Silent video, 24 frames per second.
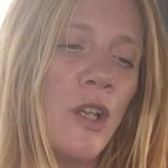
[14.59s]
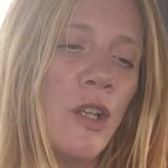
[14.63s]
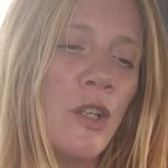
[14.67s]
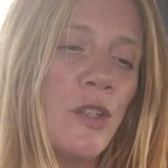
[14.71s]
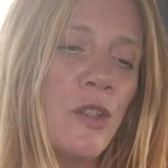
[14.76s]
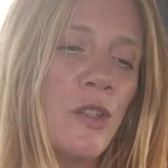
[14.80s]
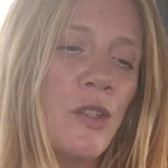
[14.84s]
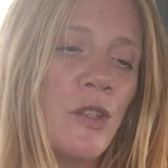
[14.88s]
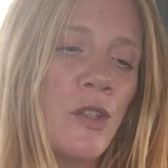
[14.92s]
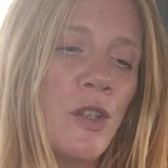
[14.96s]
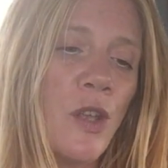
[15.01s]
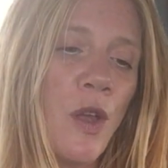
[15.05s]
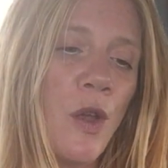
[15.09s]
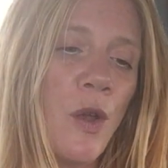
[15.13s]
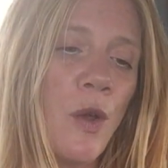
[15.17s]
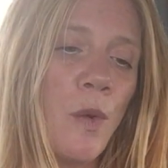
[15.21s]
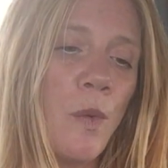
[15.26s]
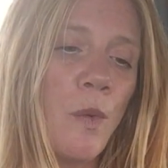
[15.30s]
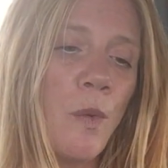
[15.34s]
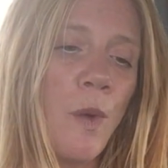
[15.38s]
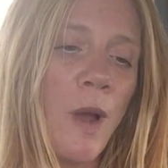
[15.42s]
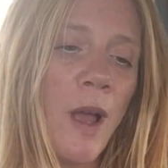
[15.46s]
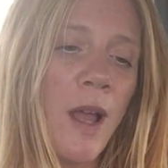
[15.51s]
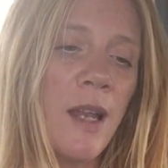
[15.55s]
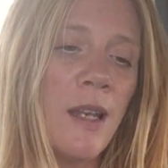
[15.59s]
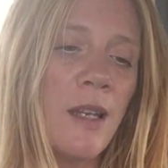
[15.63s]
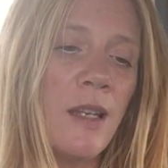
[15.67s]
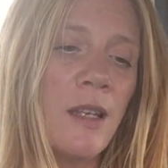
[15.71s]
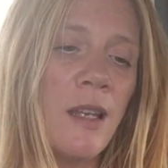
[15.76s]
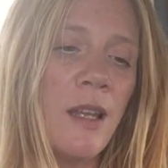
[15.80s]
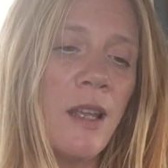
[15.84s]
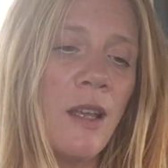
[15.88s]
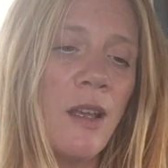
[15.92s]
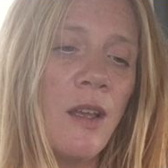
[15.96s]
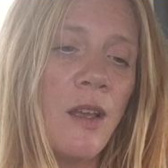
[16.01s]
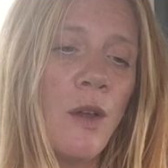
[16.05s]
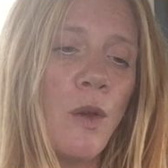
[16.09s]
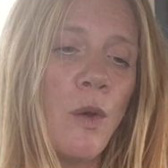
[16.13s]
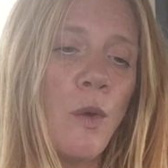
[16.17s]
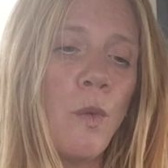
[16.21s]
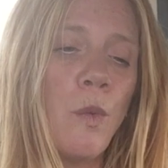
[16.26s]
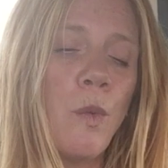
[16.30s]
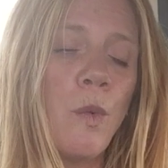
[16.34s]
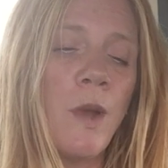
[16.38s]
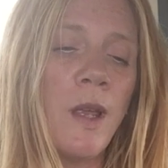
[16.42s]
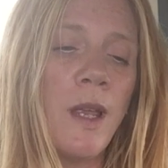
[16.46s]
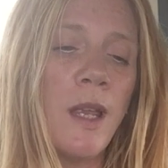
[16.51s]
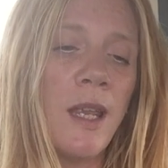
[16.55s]
So when
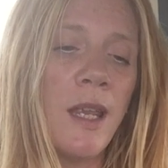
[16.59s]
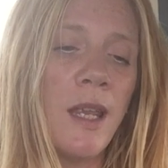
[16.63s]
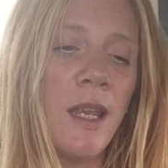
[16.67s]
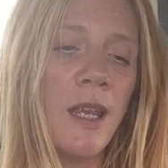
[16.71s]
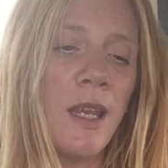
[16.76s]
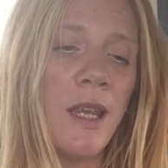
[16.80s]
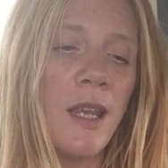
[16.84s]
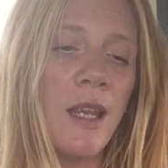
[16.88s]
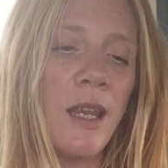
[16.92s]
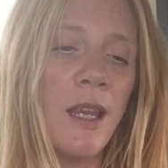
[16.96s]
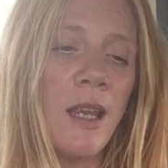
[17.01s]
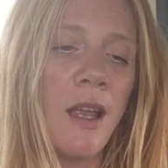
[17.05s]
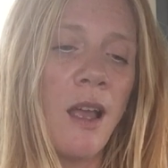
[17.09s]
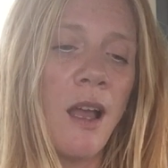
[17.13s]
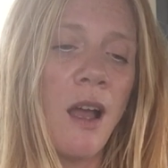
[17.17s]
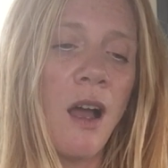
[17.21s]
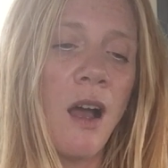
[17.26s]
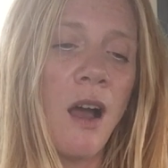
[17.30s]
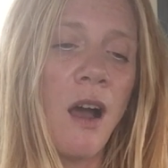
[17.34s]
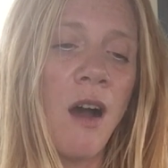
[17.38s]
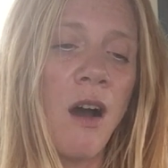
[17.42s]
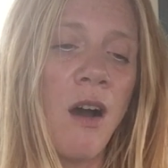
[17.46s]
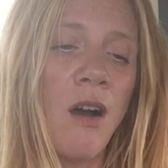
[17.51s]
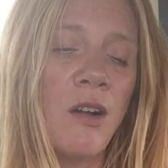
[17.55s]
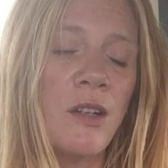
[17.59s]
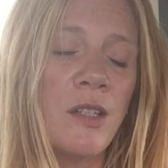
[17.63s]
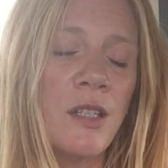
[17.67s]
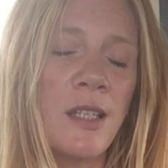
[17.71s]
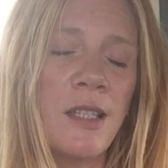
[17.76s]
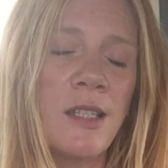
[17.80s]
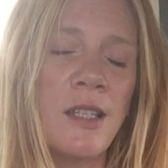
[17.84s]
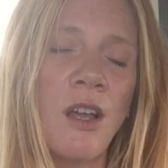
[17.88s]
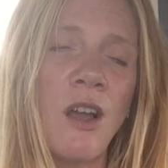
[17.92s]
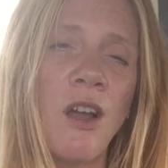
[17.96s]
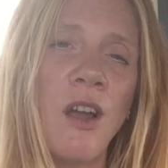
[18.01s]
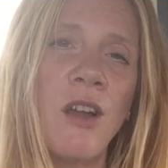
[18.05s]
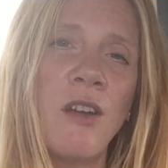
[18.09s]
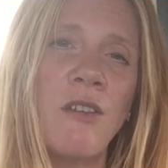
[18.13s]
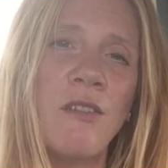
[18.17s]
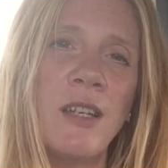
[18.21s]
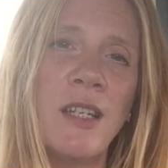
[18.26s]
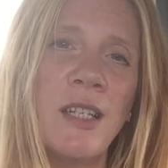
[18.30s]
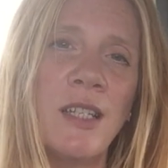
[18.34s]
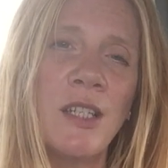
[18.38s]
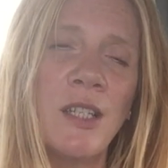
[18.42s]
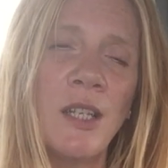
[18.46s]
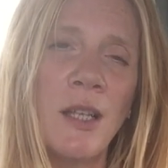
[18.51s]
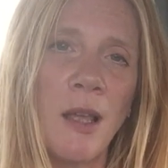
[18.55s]
we are
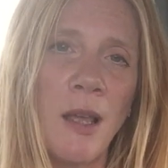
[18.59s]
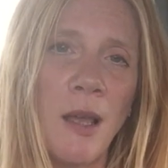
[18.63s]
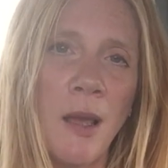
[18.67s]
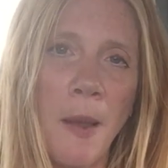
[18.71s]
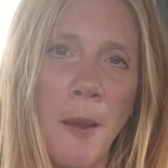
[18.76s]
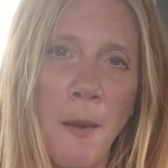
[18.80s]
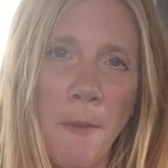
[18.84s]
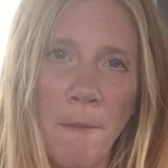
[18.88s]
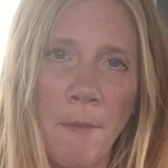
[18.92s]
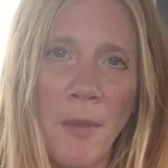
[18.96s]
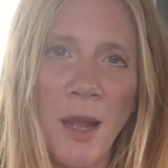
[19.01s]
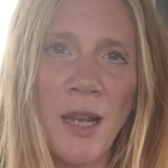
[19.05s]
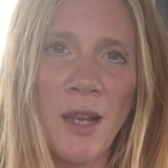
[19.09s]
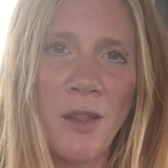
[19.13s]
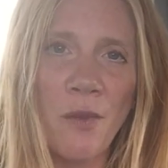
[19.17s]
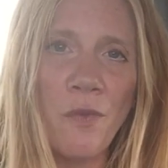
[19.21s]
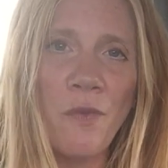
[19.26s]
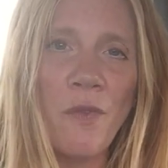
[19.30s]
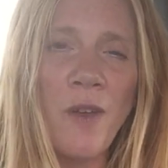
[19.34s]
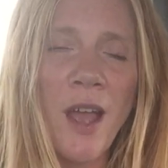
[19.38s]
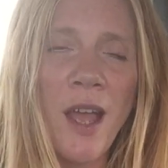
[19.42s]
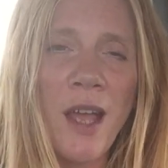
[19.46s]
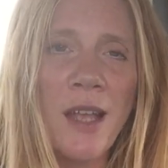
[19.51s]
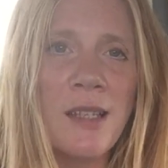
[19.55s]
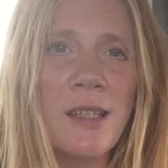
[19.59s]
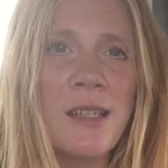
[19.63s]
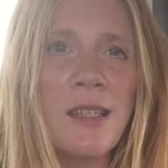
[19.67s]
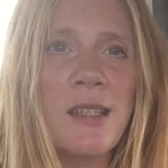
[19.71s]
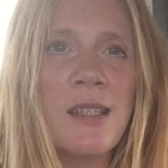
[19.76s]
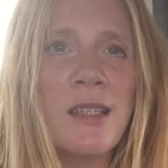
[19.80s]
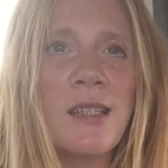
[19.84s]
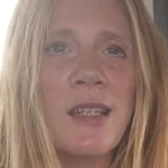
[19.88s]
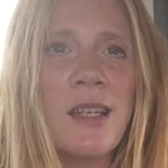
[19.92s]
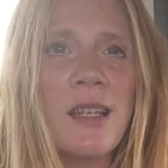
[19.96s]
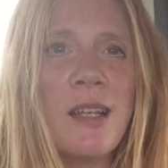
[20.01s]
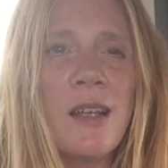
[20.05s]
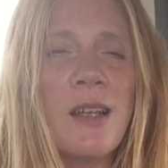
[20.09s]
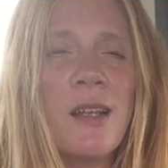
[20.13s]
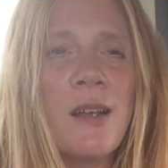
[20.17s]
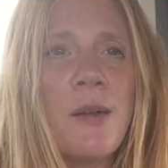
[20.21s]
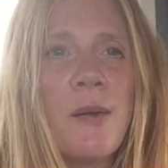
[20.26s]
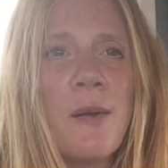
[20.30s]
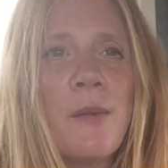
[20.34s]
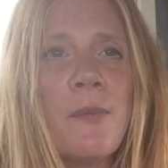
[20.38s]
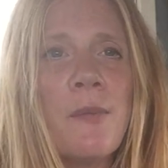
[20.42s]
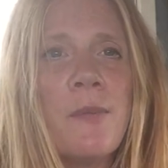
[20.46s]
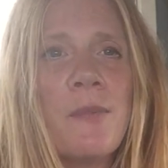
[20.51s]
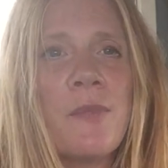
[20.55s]
desiring to manifest,
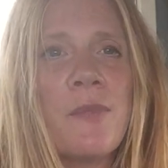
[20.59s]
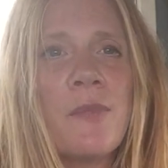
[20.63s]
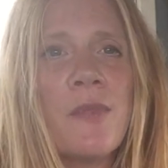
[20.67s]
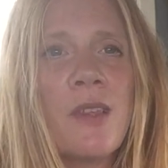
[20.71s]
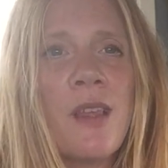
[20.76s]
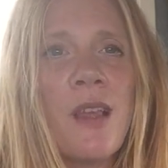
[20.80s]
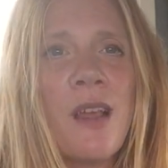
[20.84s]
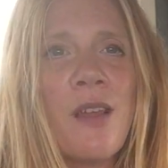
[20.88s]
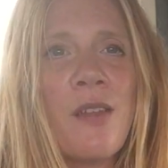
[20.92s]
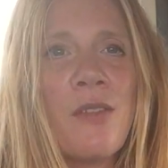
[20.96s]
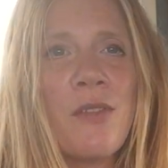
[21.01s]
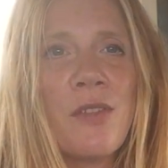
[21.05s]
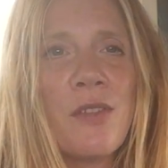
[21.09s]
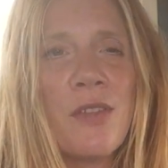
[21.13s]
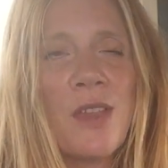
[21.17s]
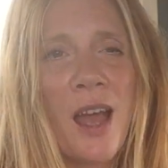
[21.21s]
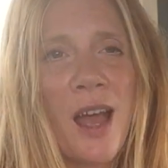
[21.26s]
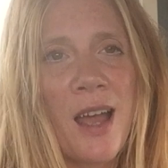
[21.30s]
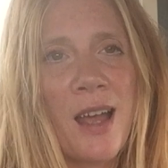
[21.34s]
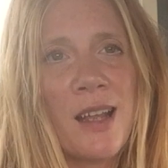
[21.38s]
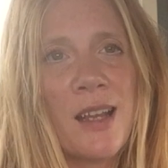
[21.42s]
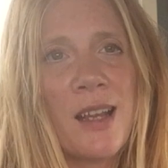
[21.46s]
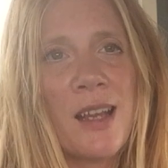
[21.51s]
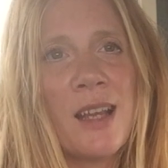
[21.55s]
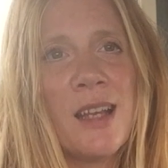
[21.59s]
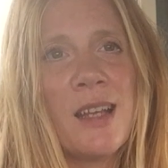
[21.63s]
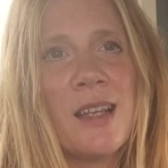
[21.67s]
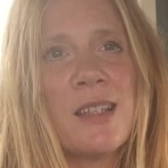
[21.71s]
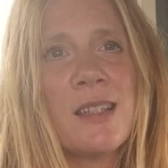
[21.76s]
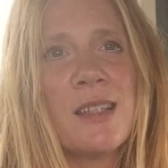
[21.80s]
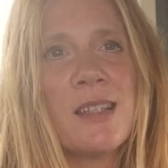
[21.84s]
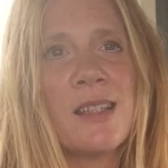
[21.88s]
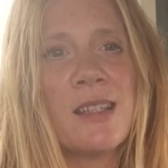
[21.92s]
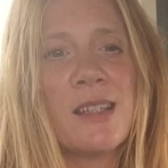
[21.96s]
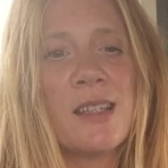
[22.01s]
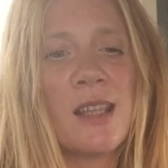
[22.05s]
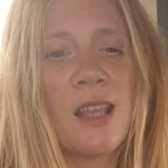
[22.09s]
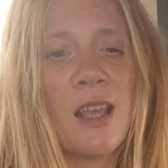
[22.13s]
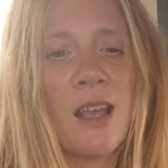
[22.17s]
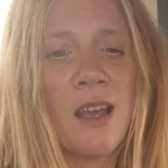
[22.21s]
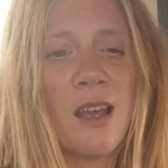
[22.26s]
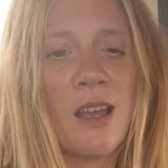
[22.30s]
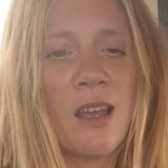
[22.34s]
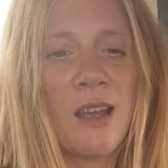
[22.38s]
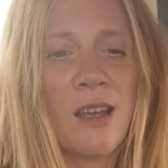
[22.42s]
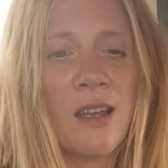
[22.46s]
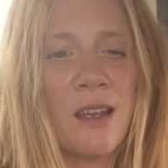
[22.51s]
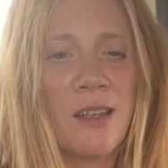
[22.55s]
uh, that is
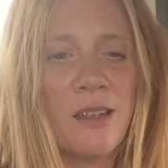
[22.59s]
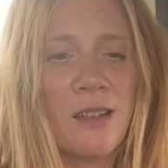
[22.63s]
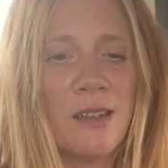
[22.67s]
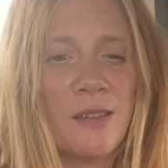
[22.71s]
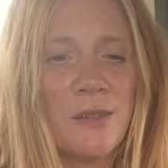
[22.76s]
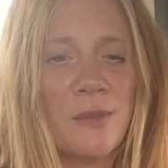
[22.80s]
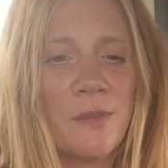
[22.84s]
the